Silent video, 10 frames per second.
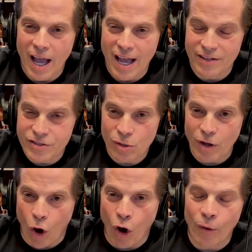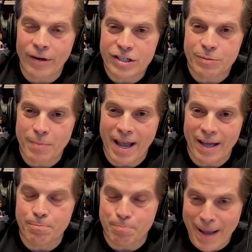And so the Orange
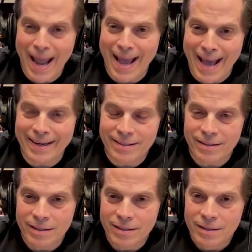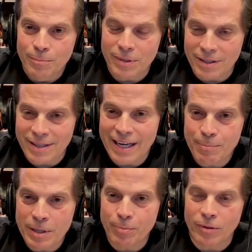Man, bad, but a lot
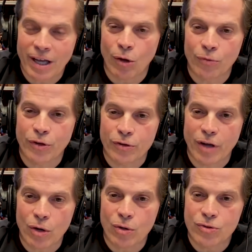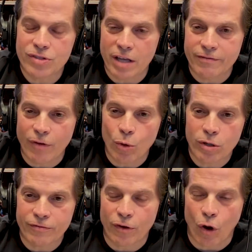of people held their nose and
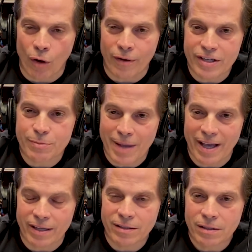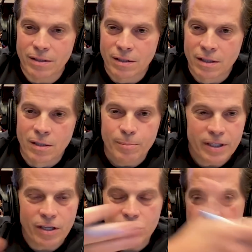voted for Orange Man
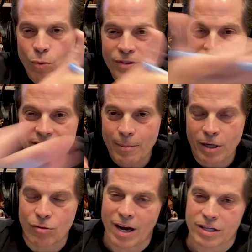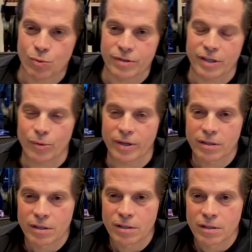because of what the Democrats were doing.
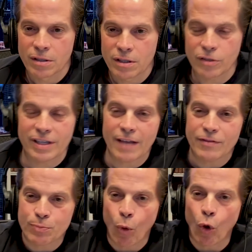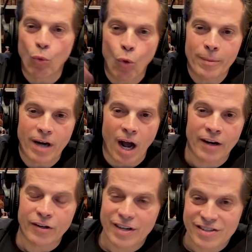You gave this poor woman
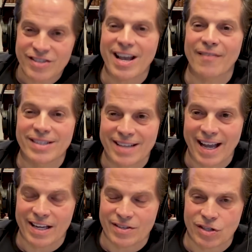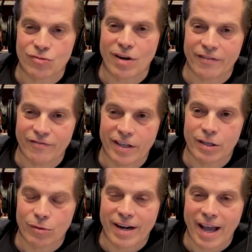107 days to try to
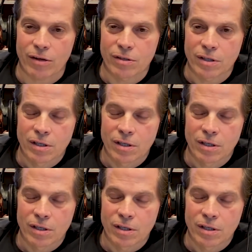figure it out.